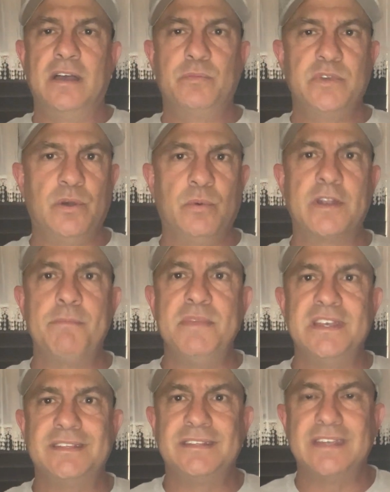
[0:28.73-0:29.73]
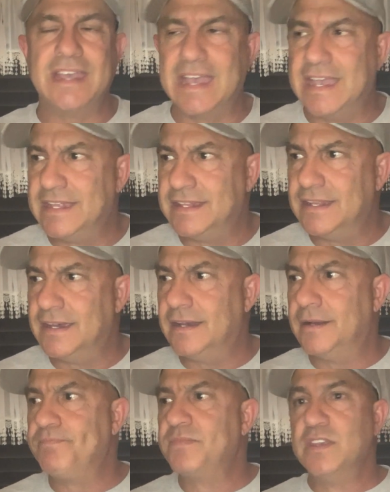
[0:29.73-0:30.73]
We don't want to miss, and
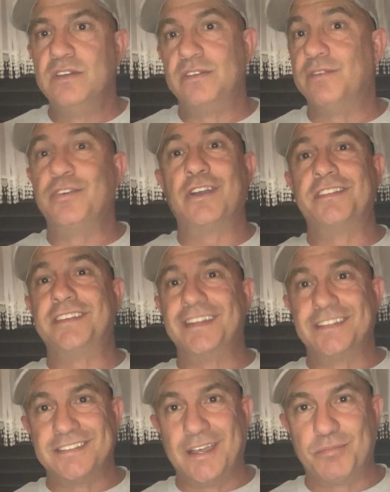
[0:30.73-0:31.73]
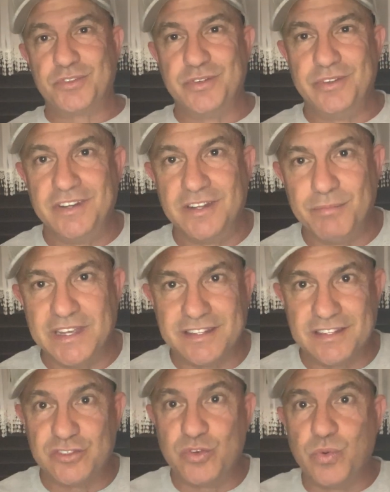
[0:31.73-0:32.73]
so I figured I'll take this opportunity to make
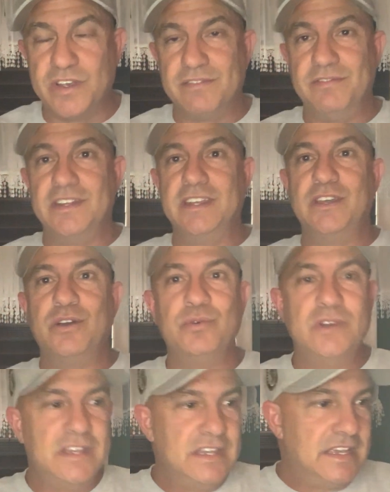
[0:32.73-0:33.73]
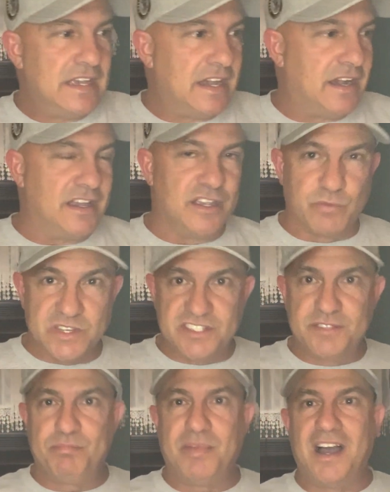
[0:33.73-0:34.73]
this quick video in
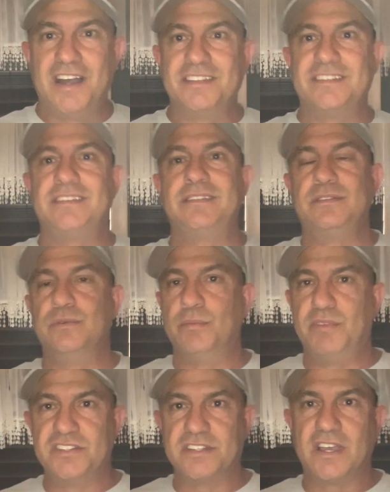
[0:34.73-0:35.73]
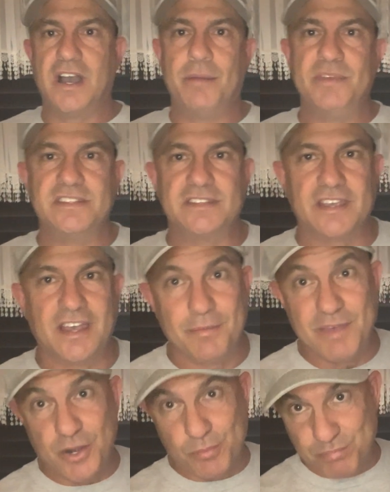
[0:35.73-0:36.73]
response to a bunch of comments I got
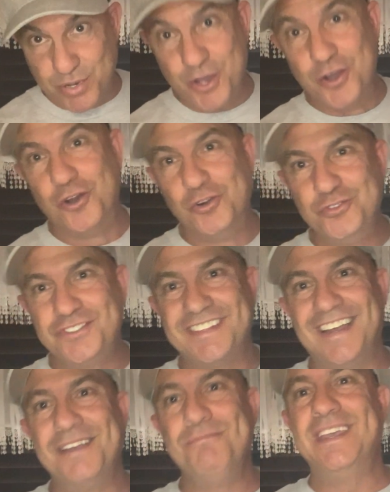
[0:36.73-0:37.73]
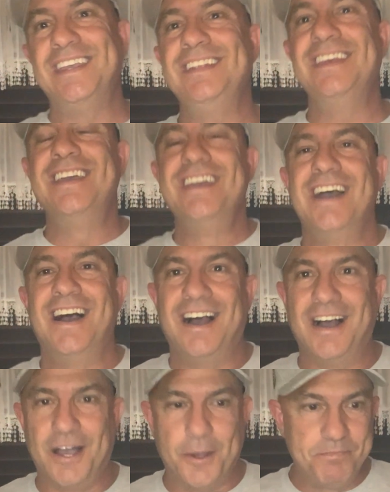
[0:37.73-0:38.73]
about a post I made.
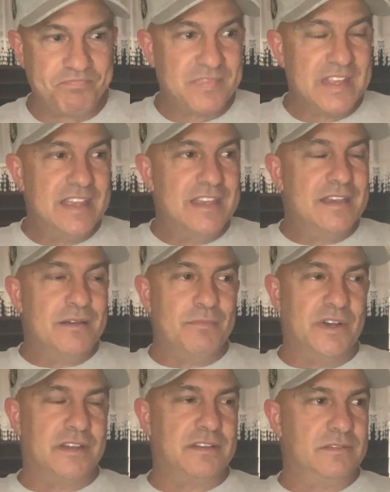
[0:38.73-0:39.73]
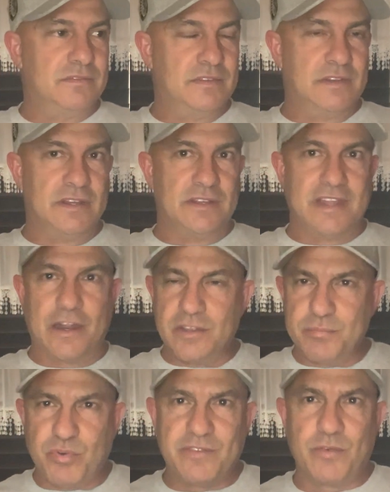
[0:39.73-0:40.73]
But not
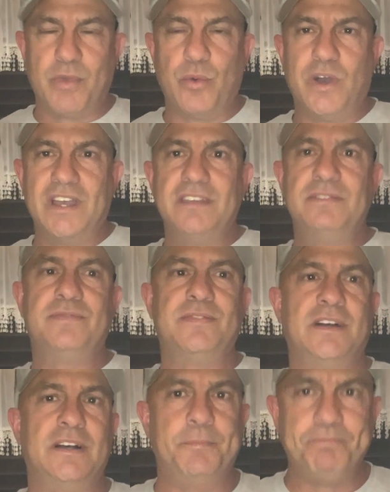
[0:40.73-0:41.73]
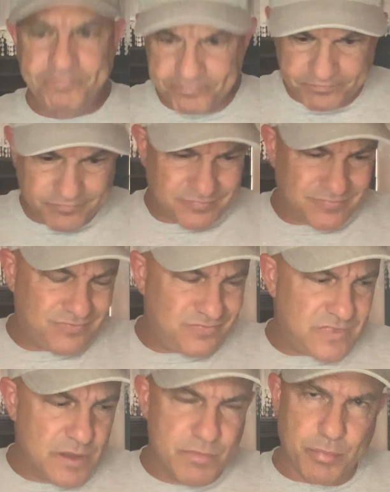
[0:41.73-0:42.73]
only pray for my wife,
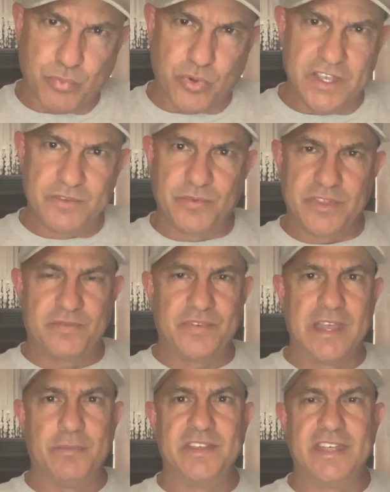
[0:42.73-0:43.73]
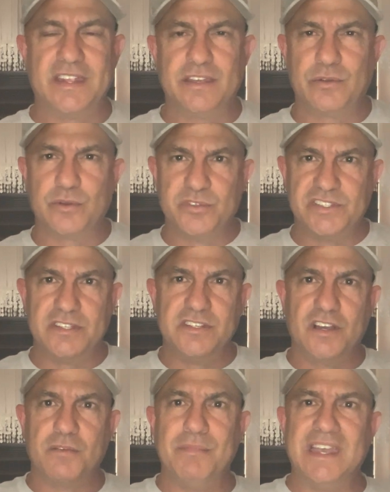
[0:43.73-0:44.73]
but pray for the family that hit her. It was a
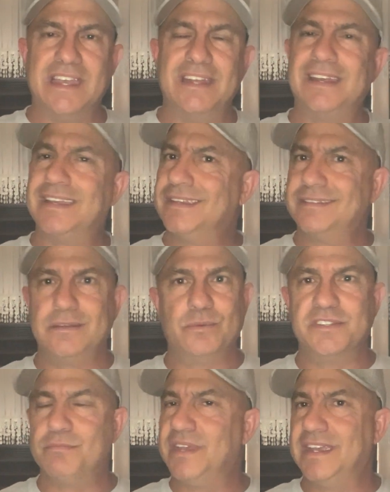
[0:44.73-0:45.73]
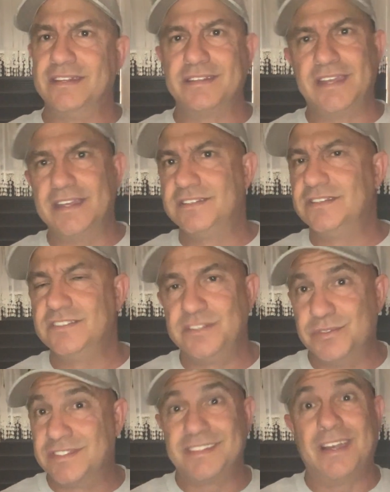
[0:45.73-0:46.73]
young man. I guess he wasn't paying attention. She
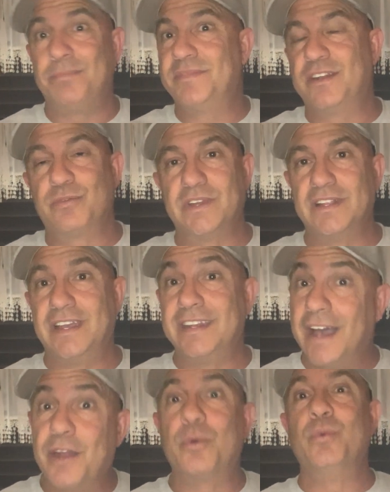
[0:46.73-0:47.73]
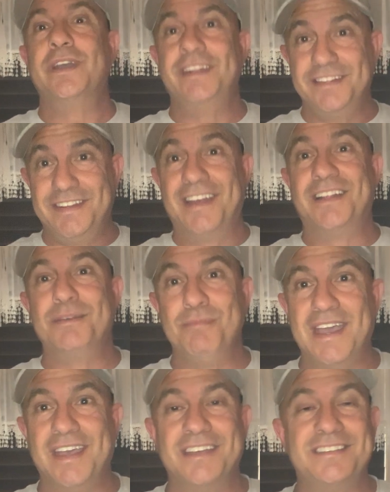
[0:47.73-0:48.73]
was stopped at a red light on her way to daily
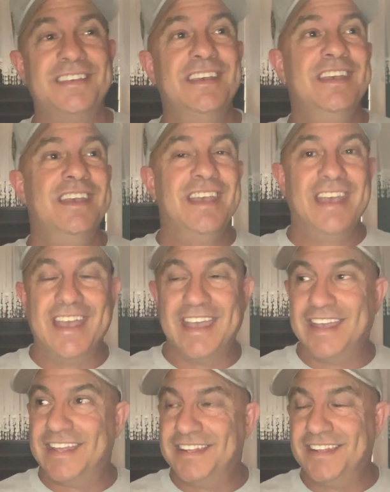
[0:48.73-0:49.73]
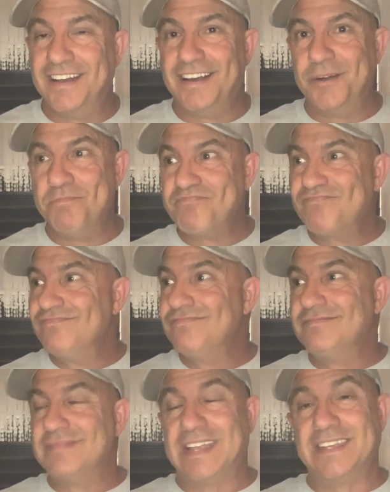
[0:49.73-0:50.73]
mass, and I
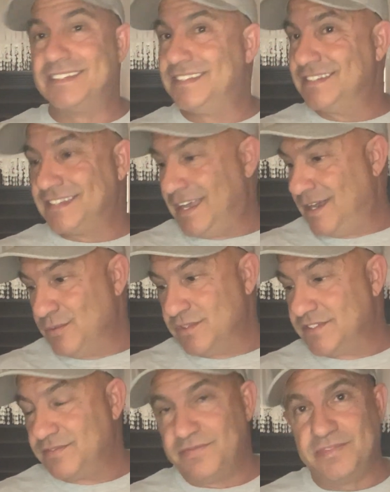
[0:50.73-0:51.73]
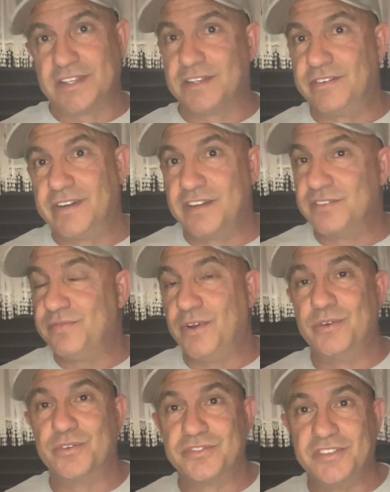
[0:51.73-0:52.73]
guess this guy was flicking around his
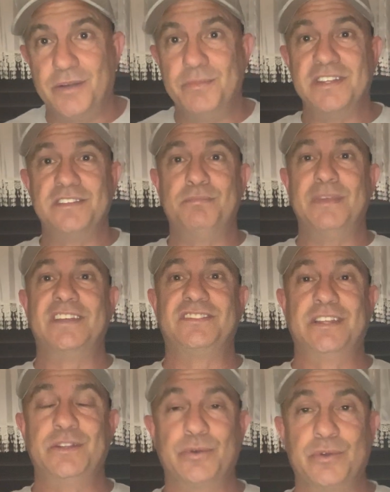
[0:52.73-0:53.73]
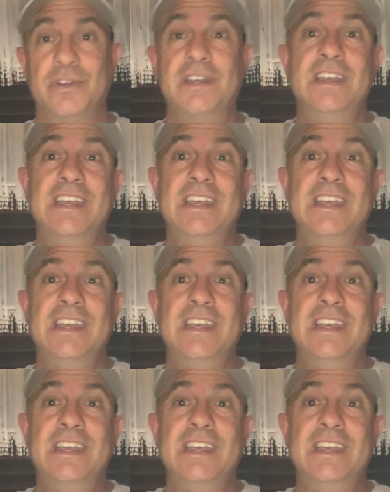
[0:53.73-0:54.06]
phone or something. He smashed into her.